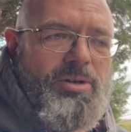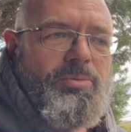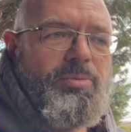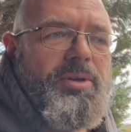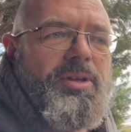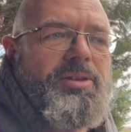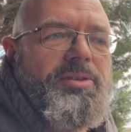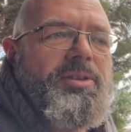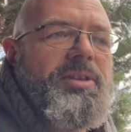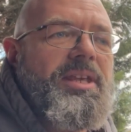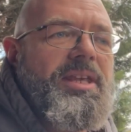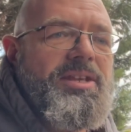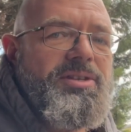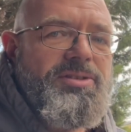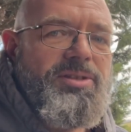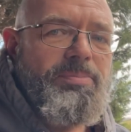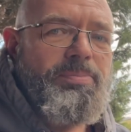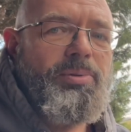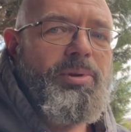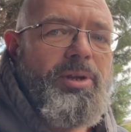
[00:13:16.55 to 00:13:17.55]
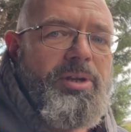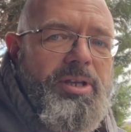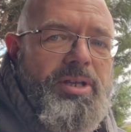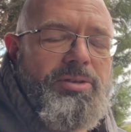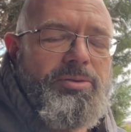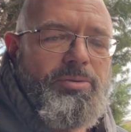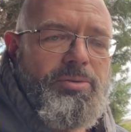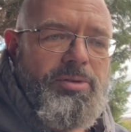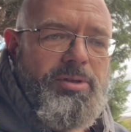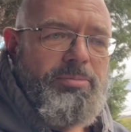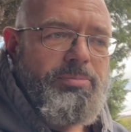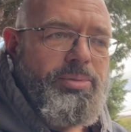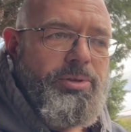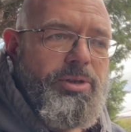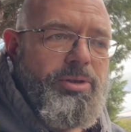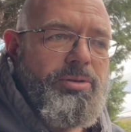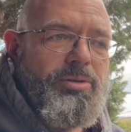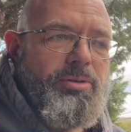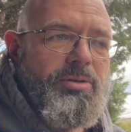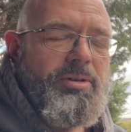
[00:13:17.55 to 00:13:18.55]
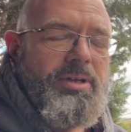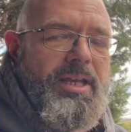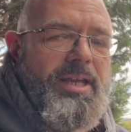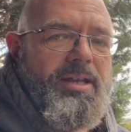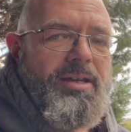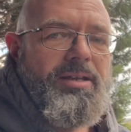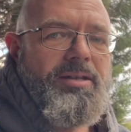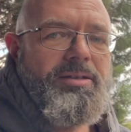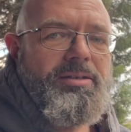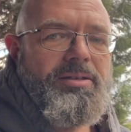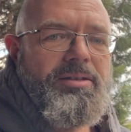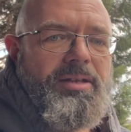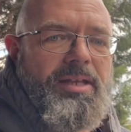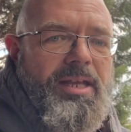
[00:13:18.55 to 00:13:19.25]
with is to plug into a computer and